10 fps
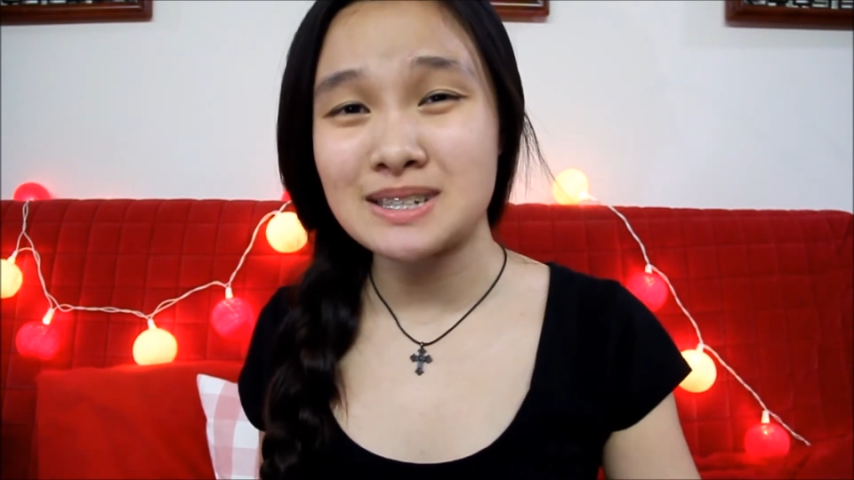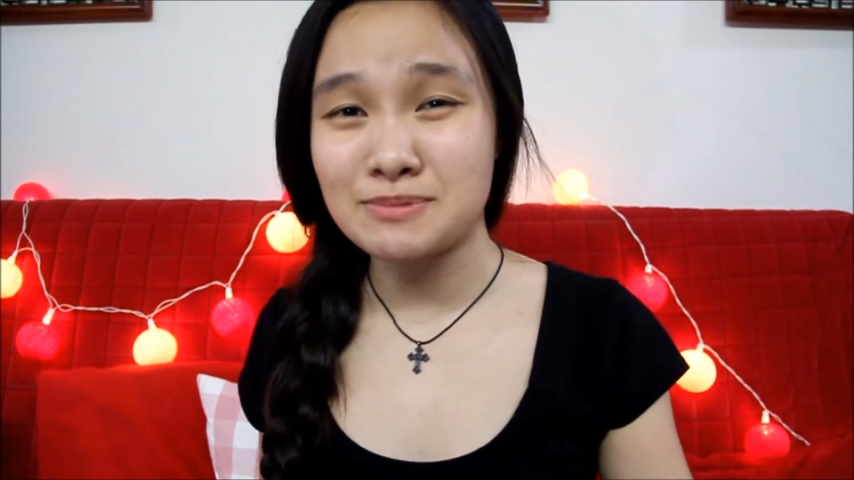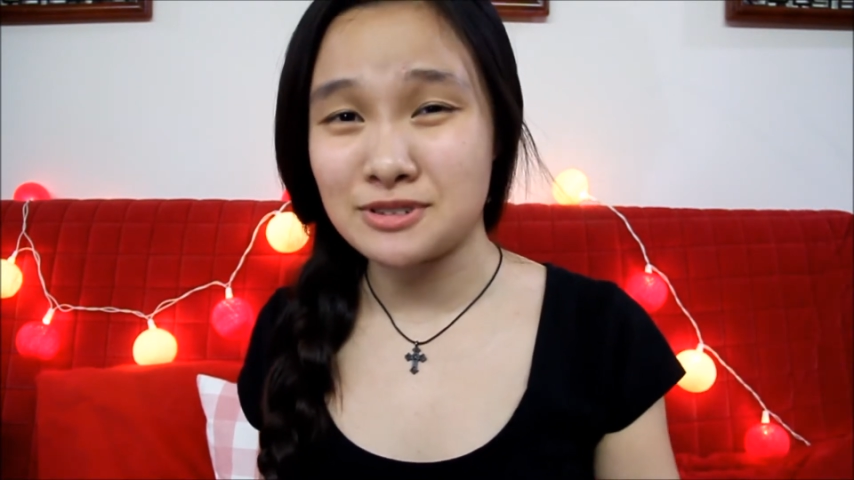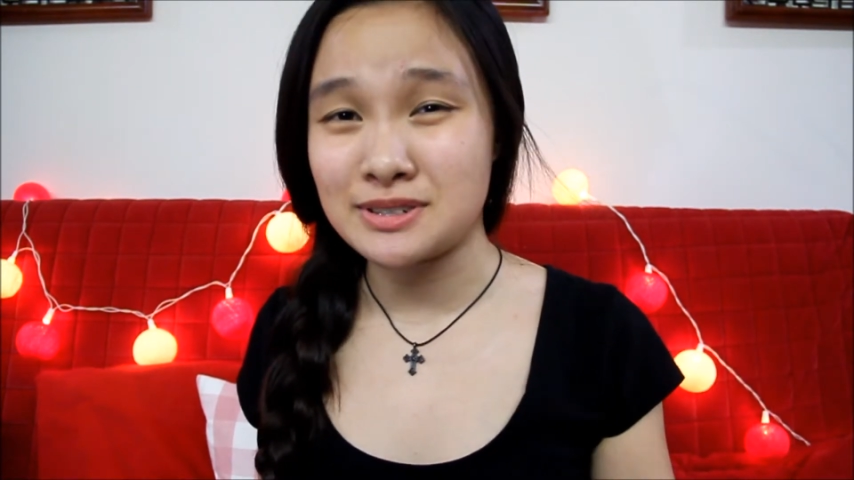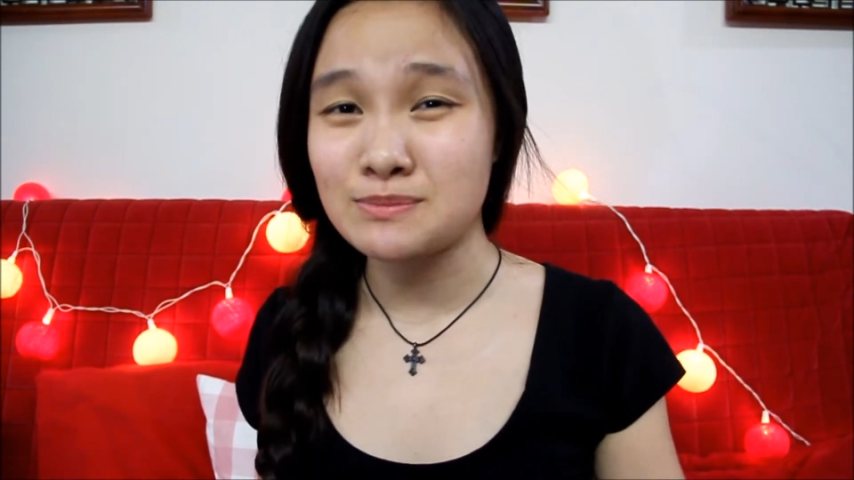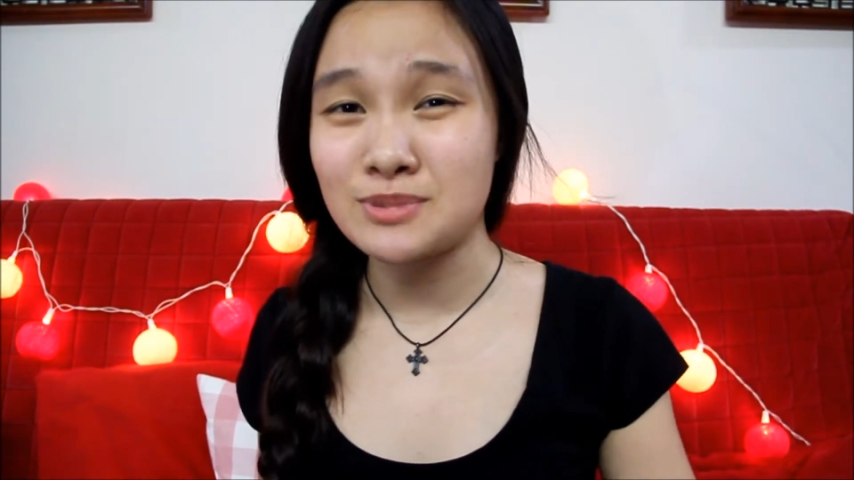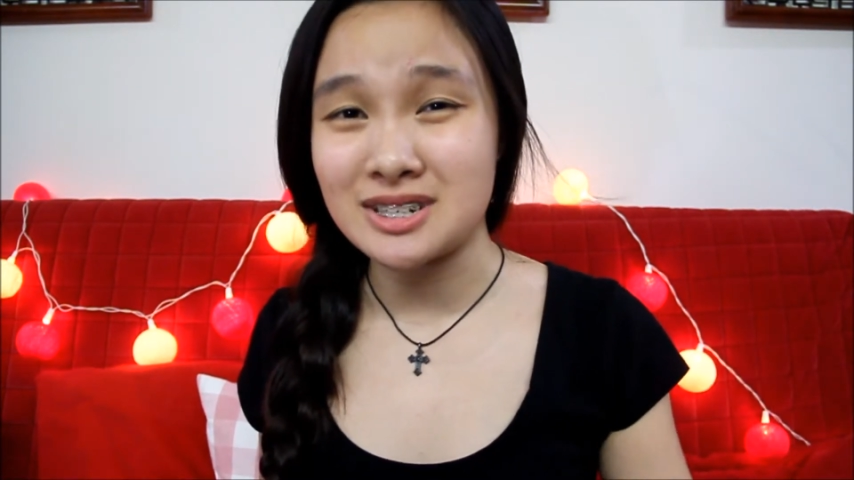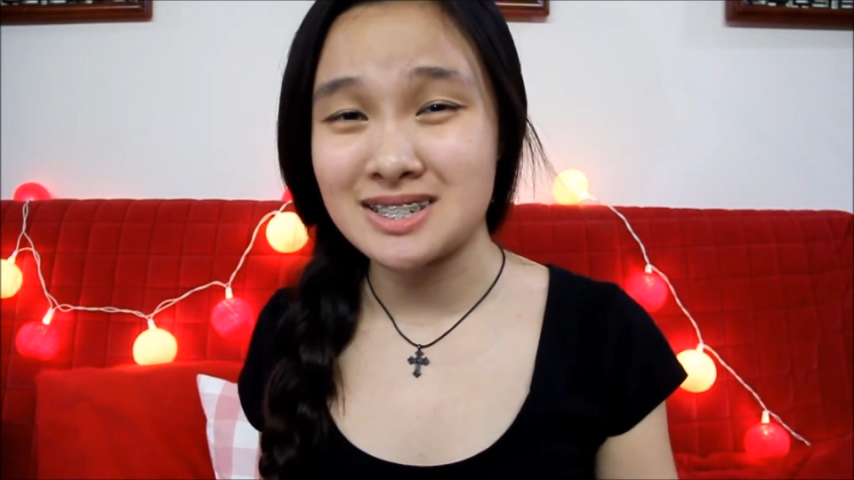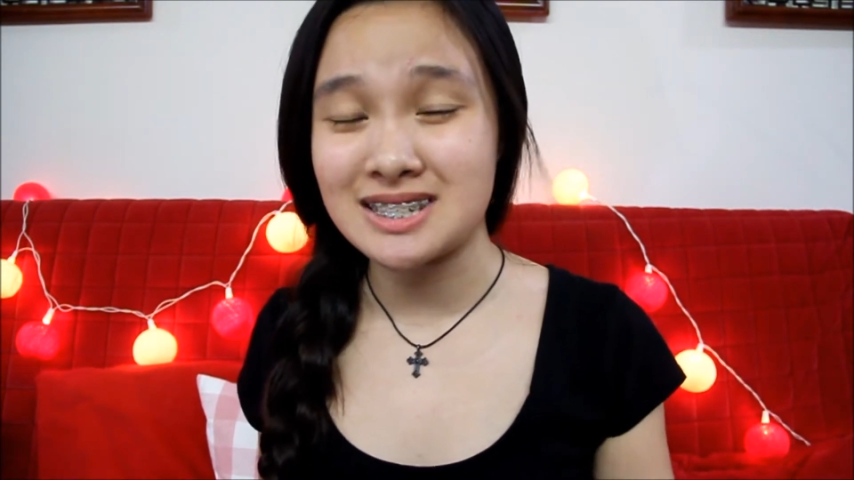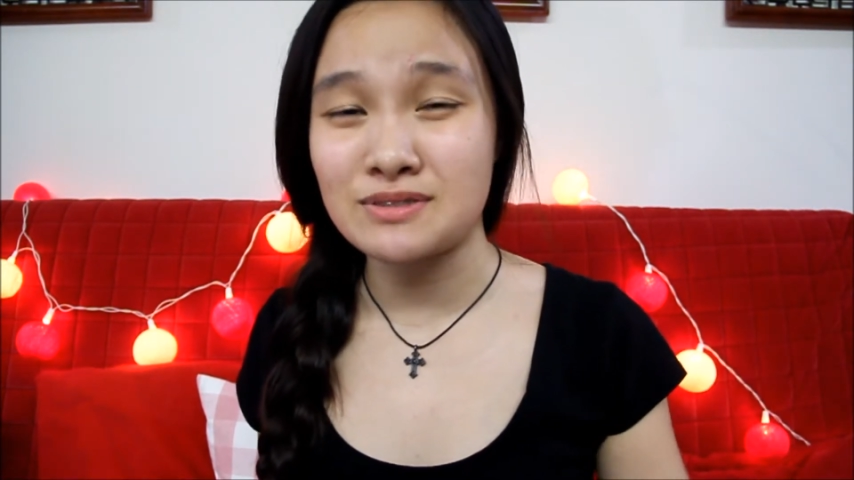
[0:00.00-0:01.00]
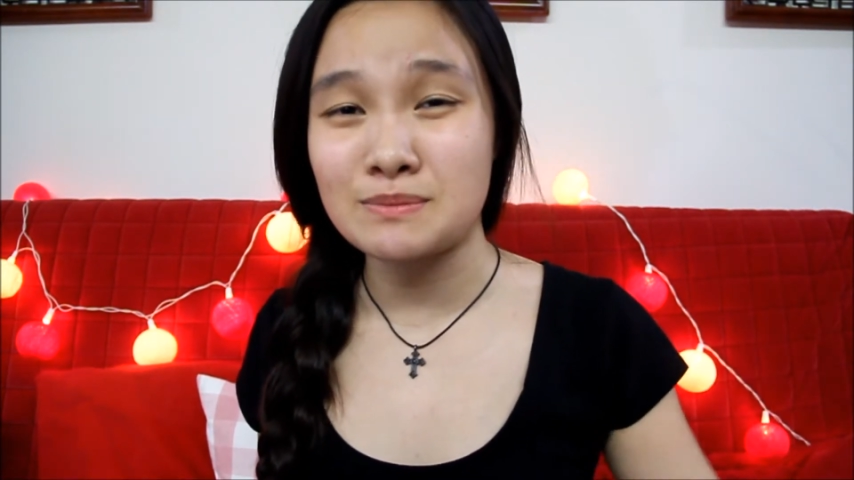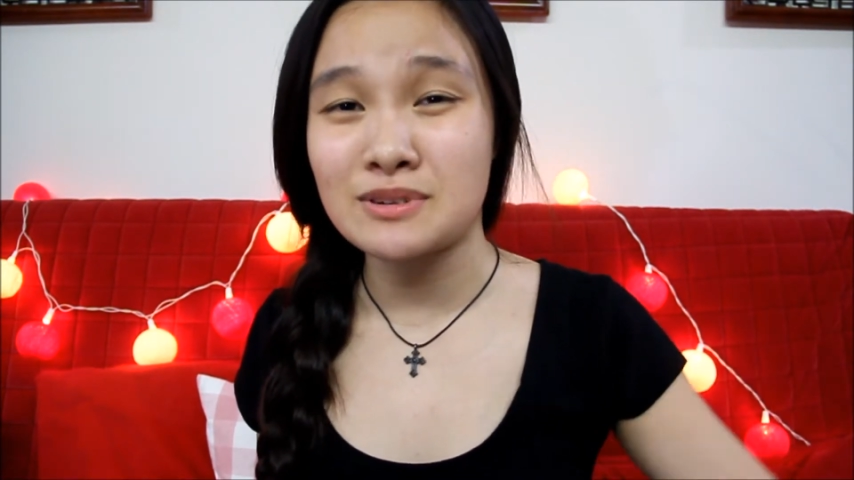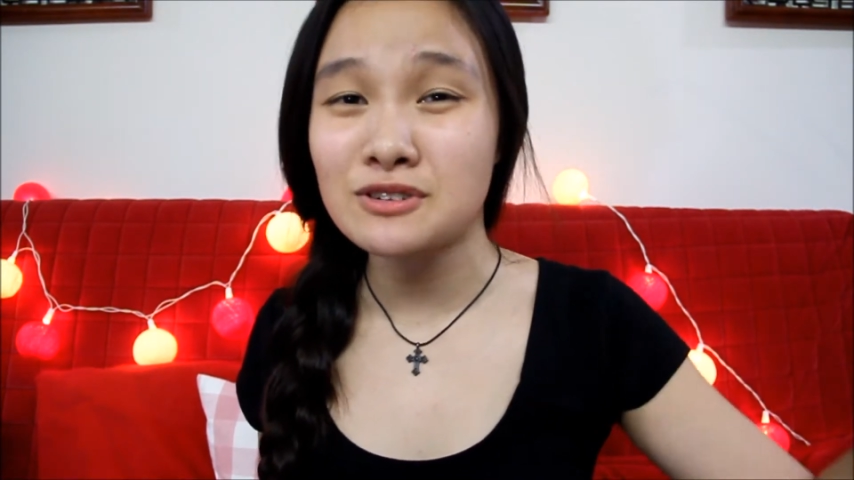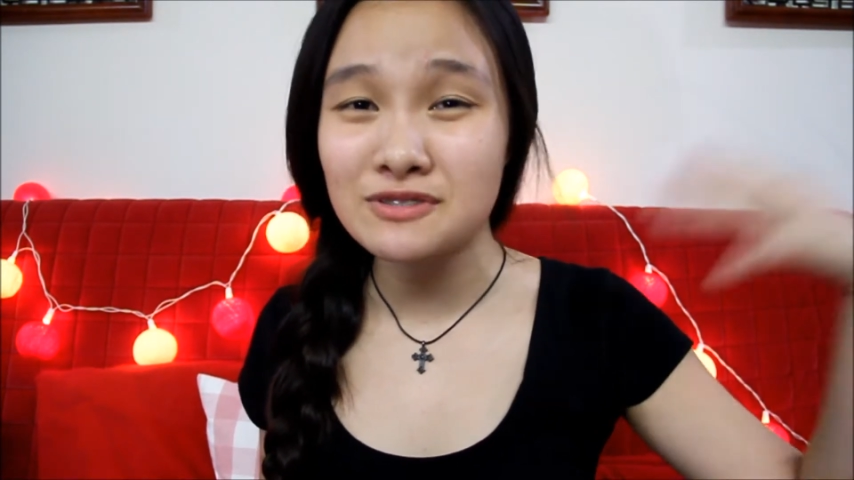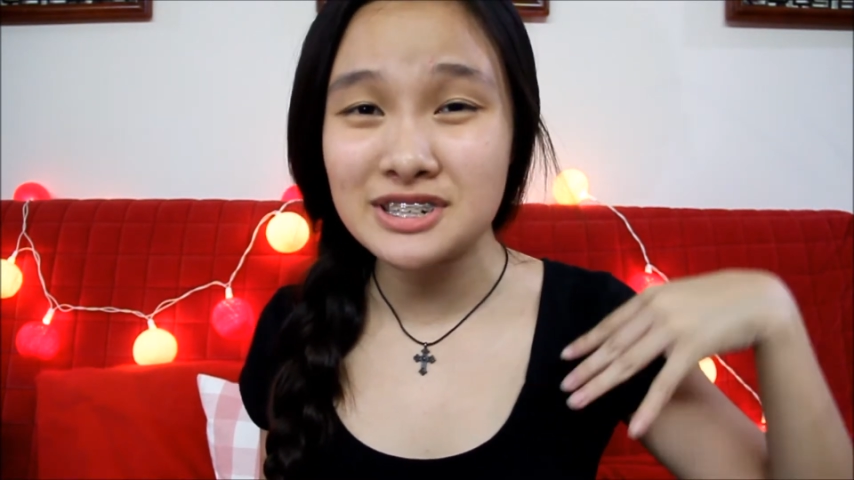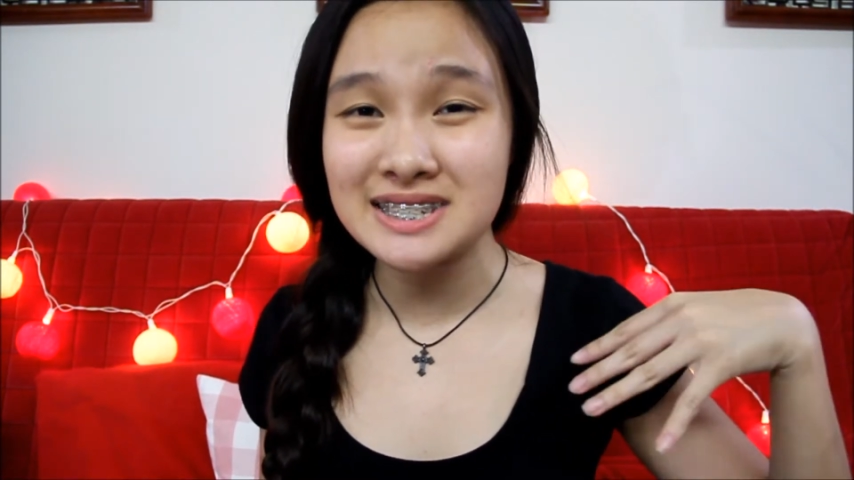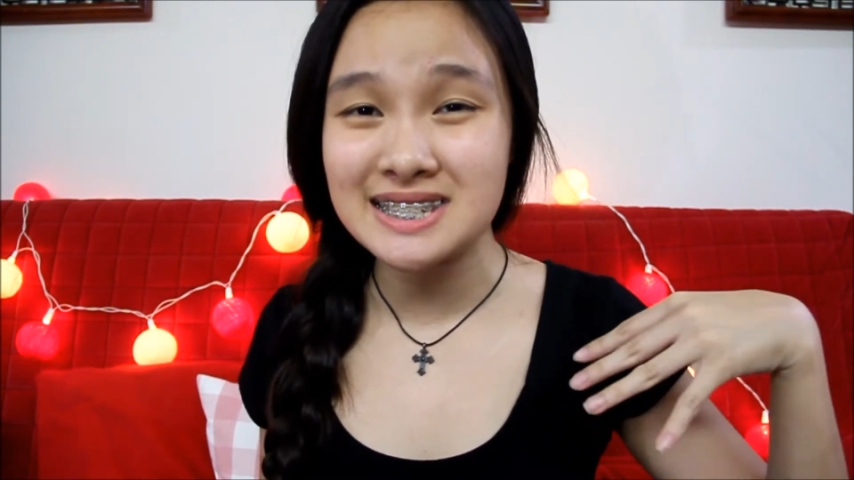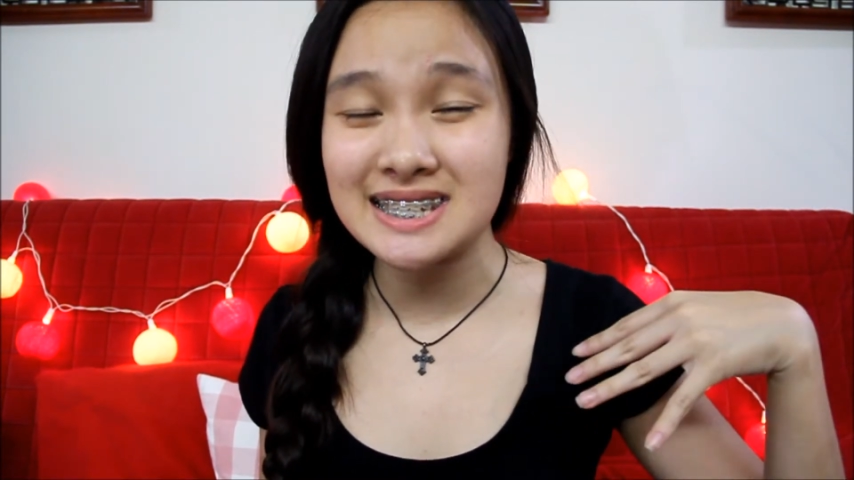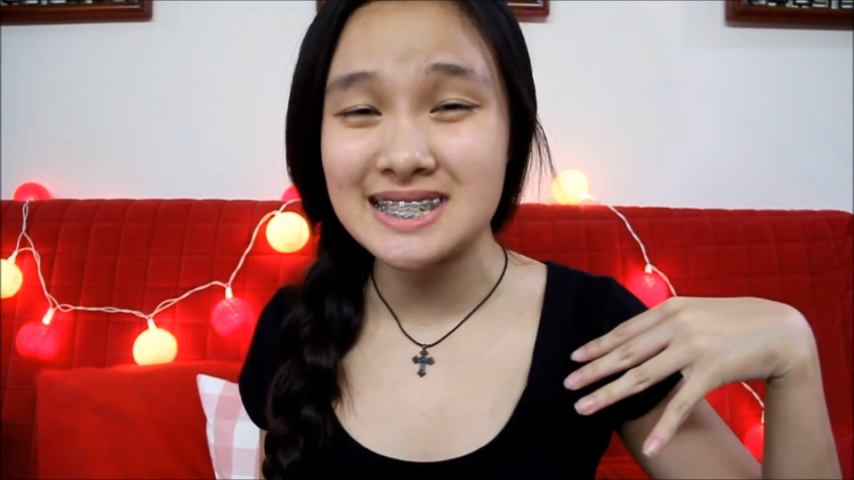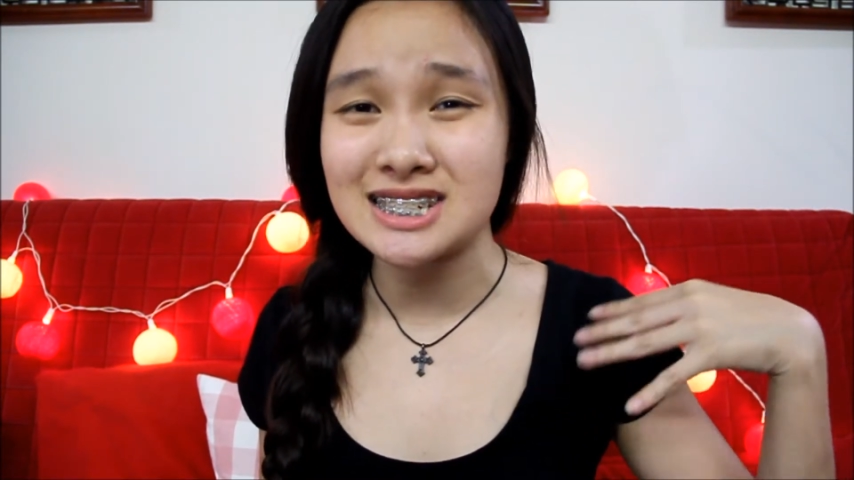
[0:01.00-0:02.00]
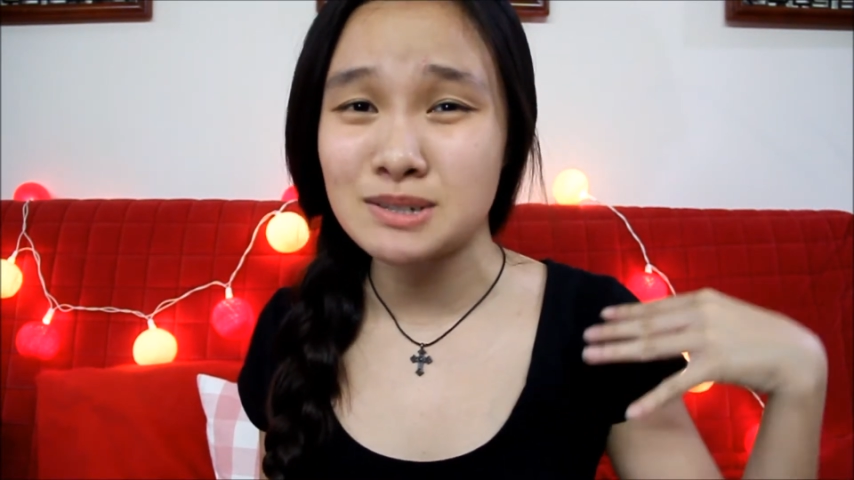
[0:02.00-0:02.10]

subscription boxes from overseas and